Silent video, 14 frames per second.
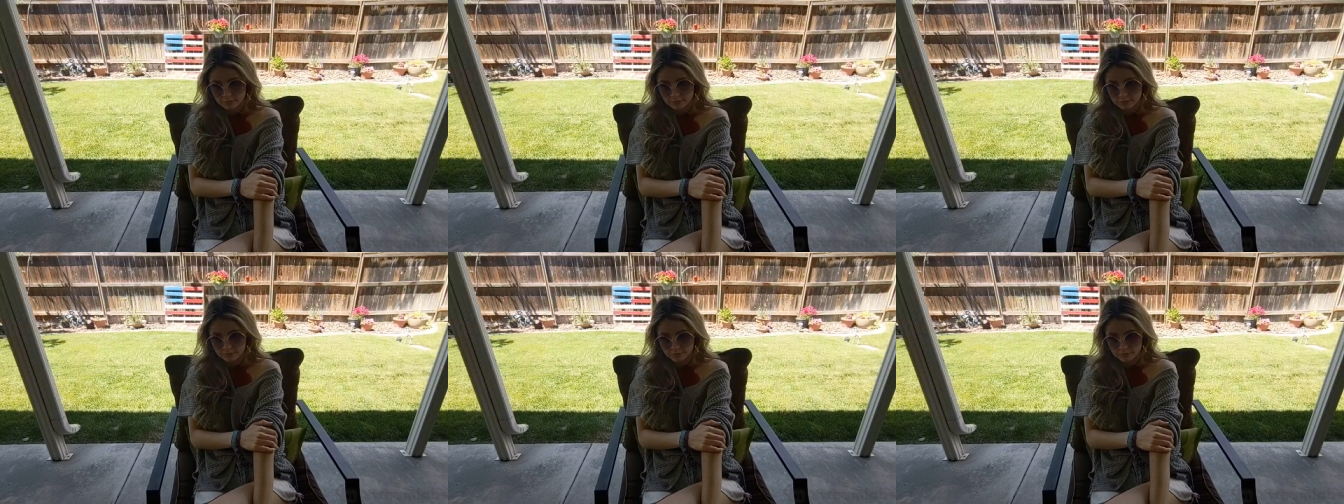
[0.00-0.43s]
was
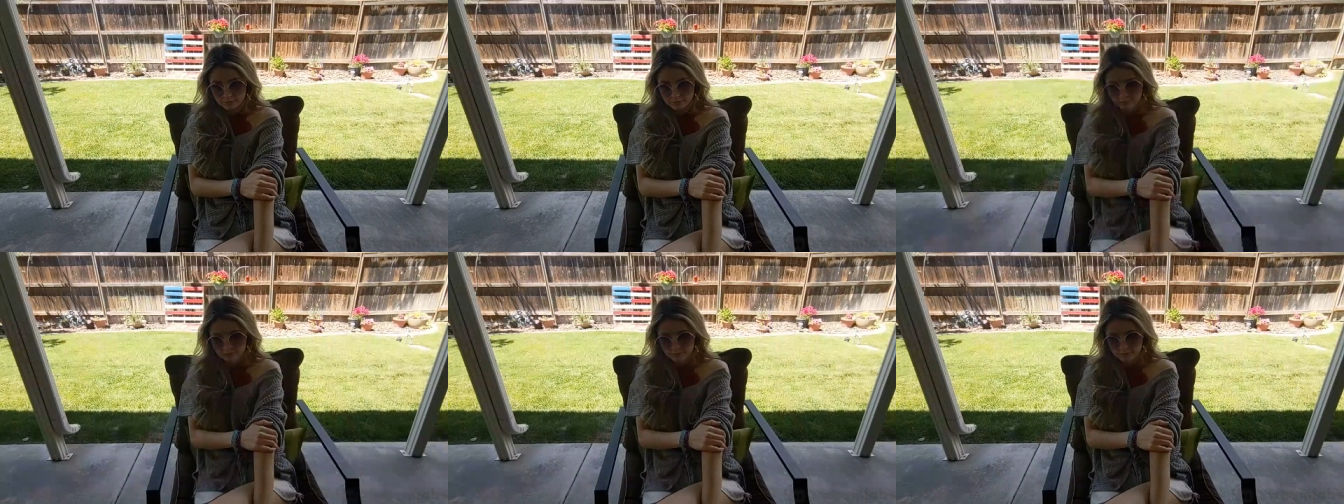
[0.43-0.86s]

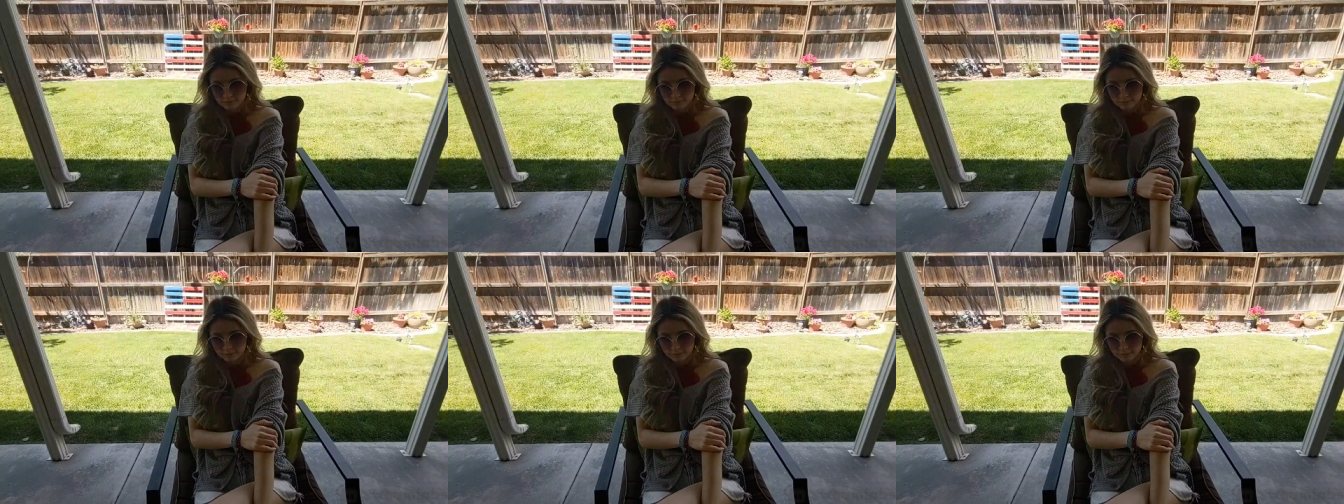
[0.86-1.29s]

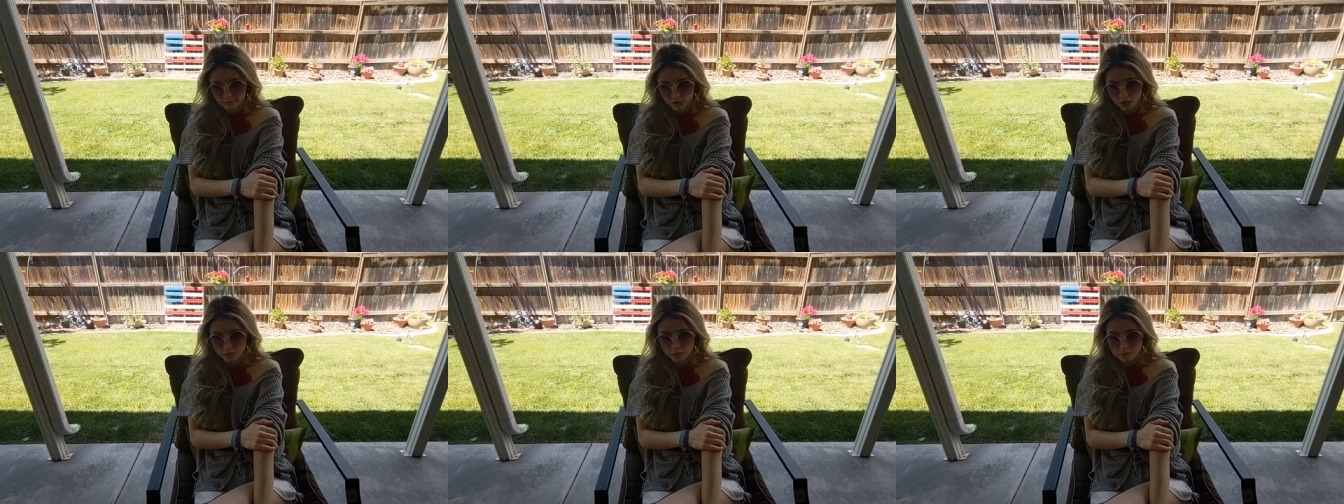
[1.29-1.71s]

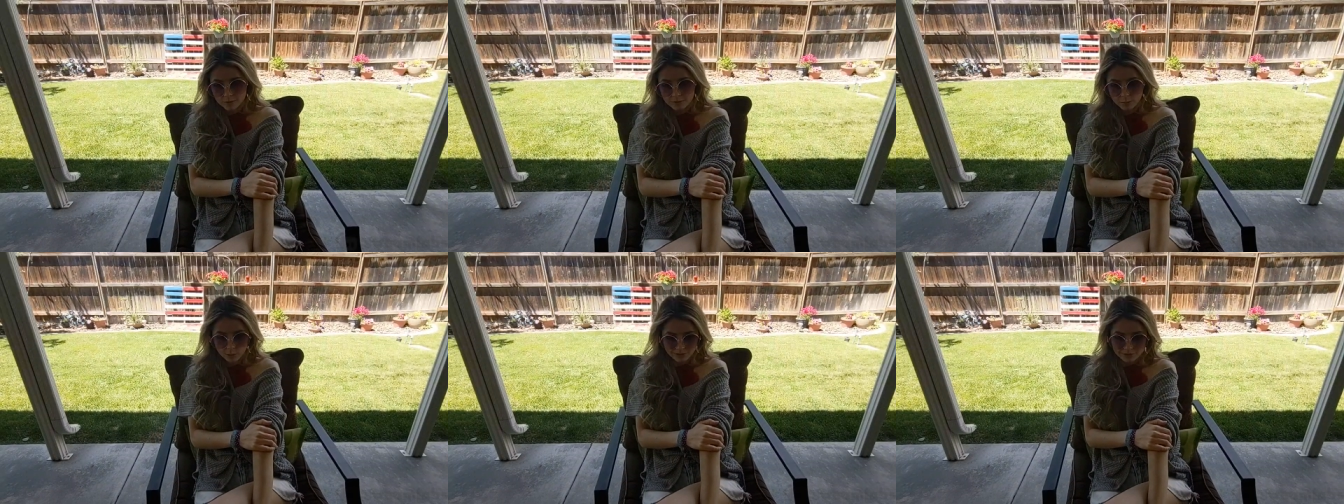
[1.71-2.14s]
like Jaden was
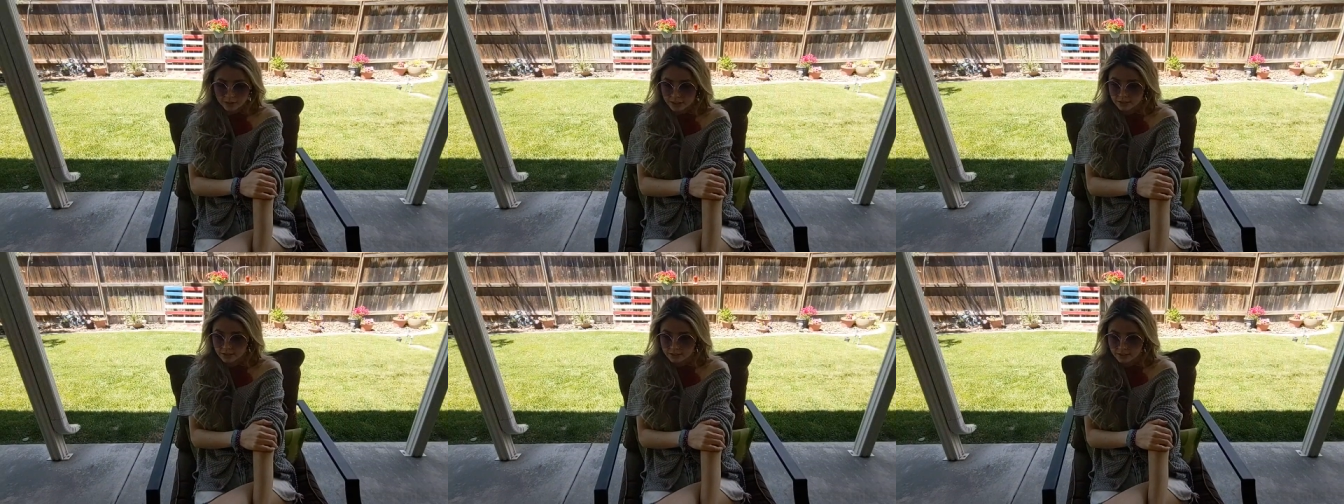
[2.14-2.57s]
my
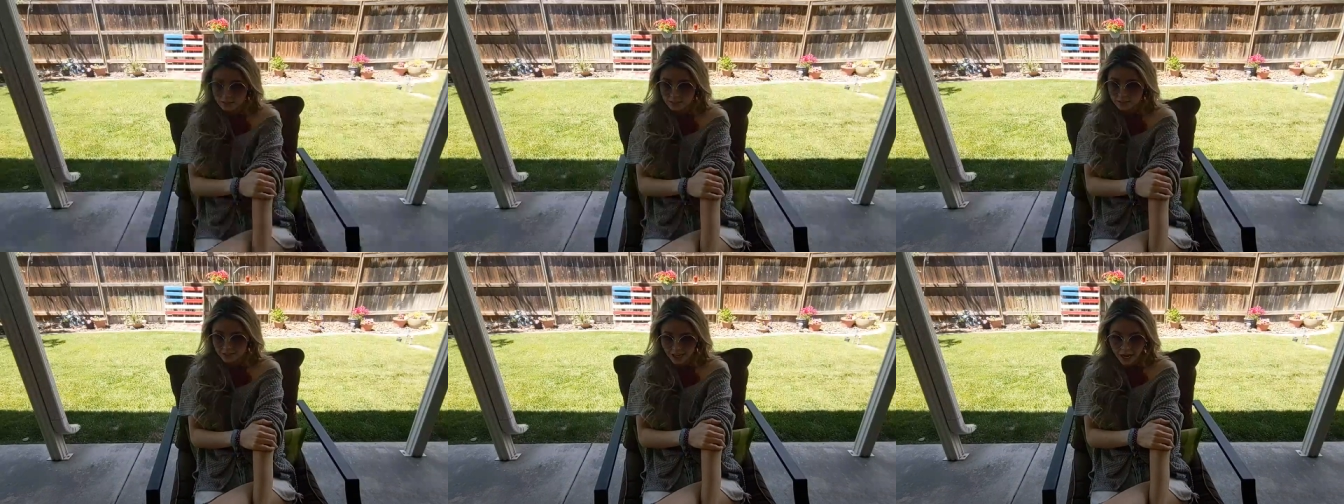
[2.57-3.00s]
boyfriend?
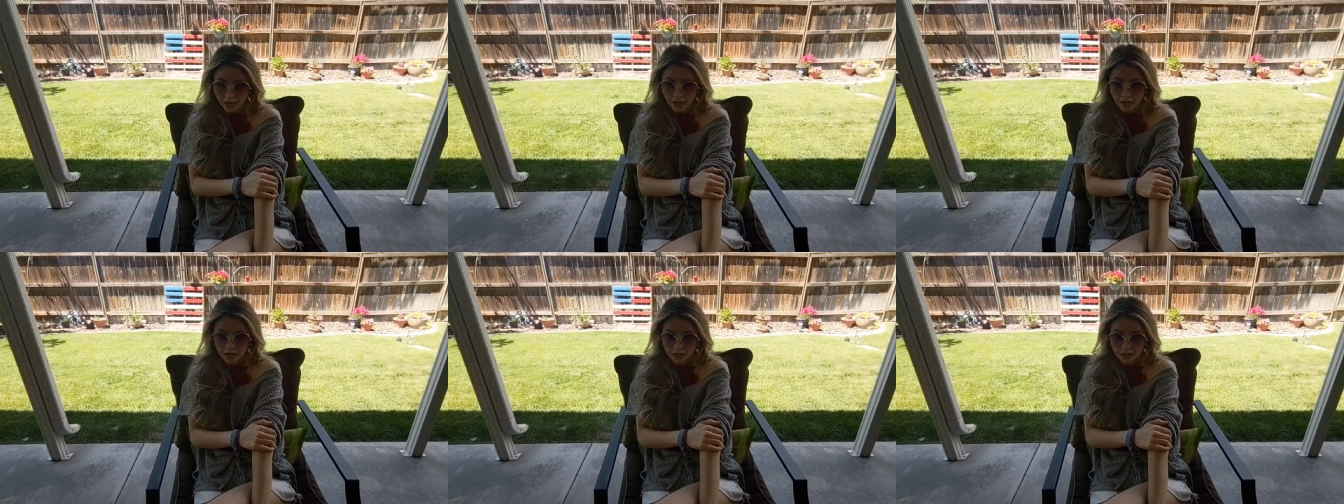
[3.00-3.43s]
yeah. Yeah.
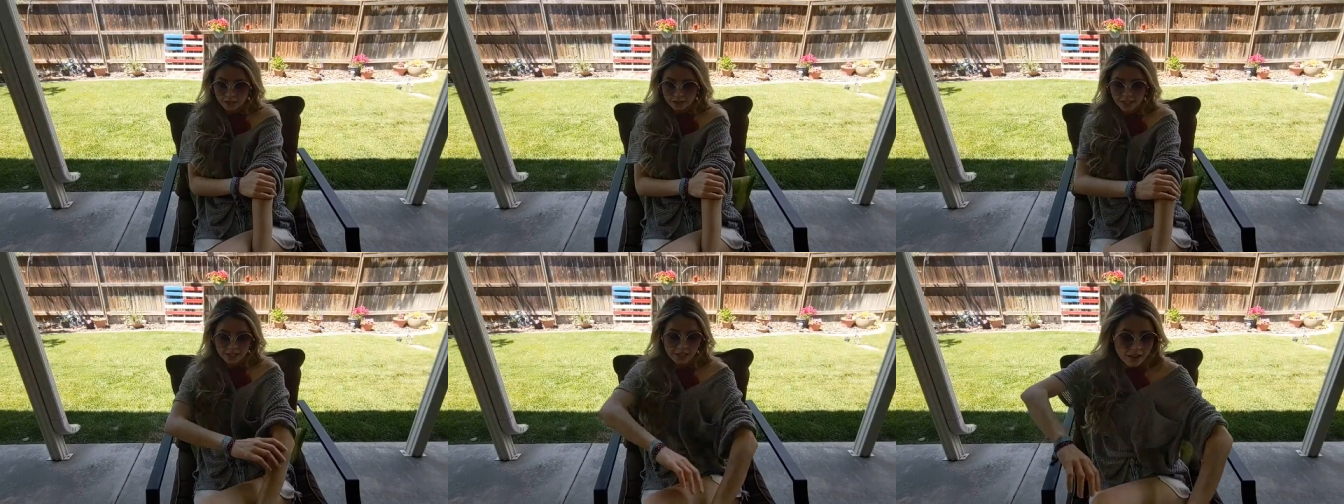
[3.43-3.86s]

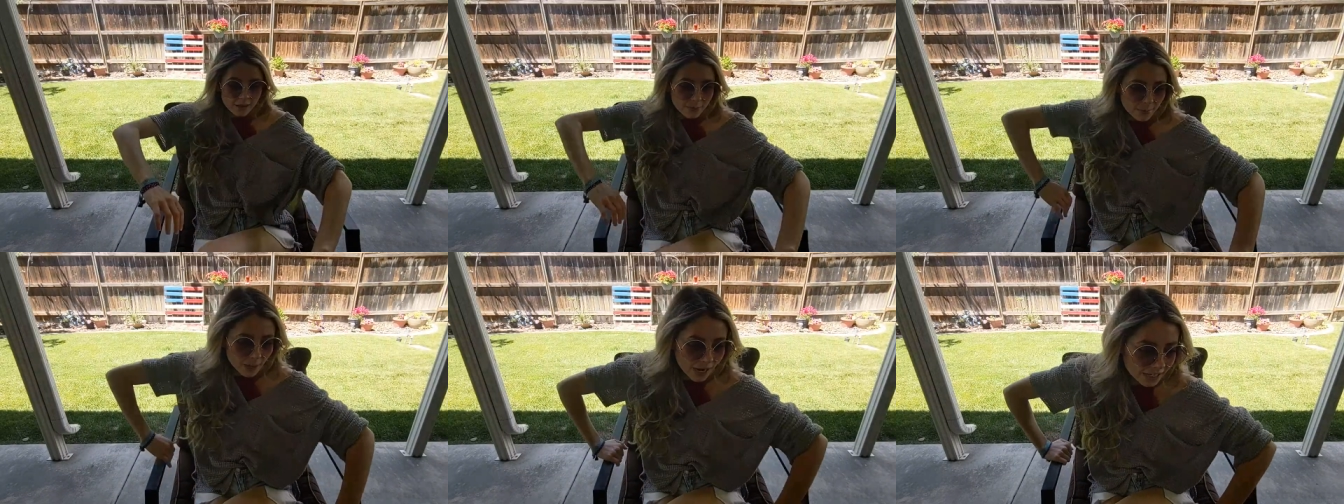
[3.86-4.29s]
Like
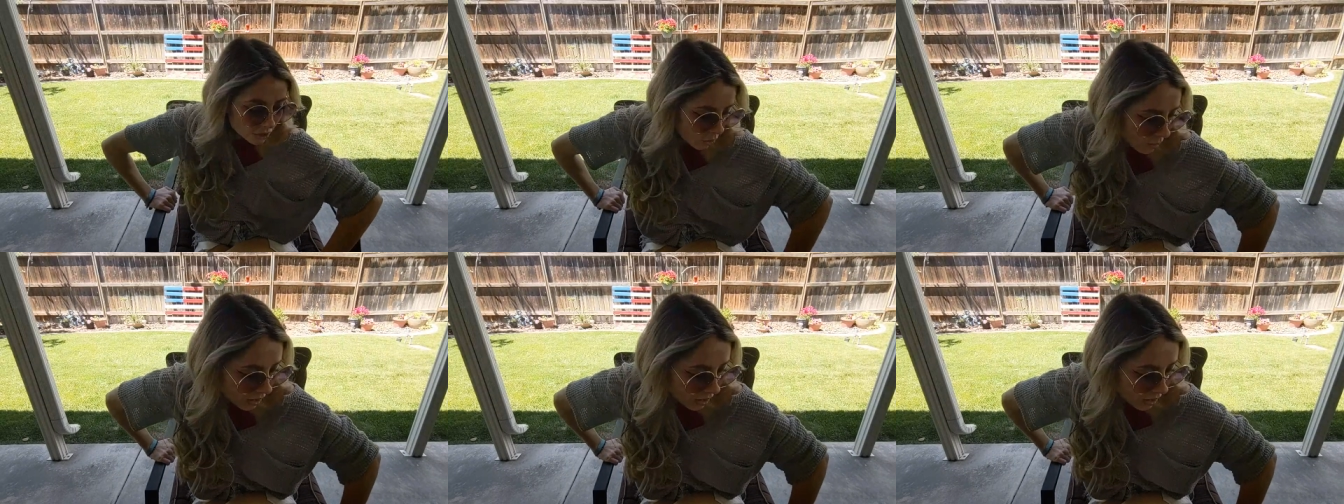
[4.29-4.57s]
I'd